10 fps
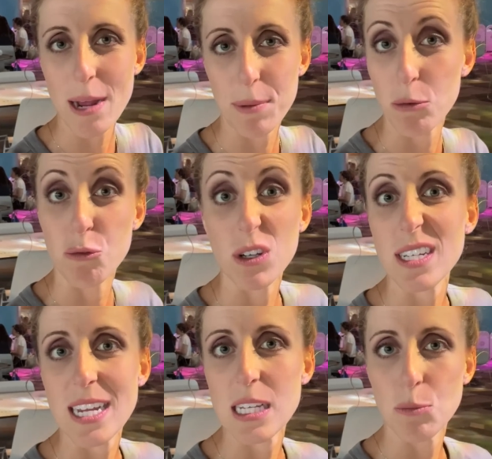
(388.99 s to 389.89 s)
but it would really
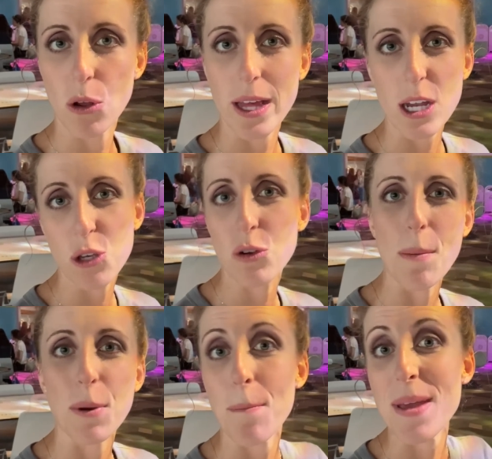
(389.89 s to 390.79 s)
taste more like a
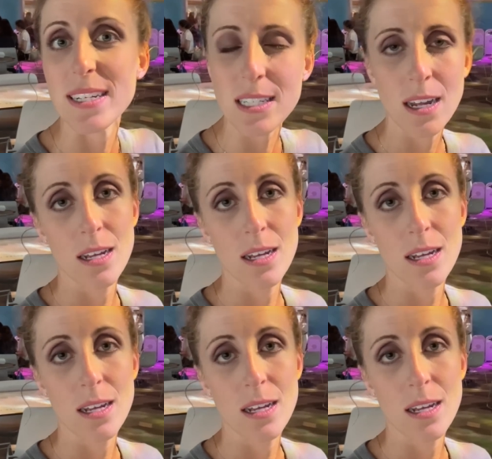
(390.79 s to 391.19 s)
cucumber mint,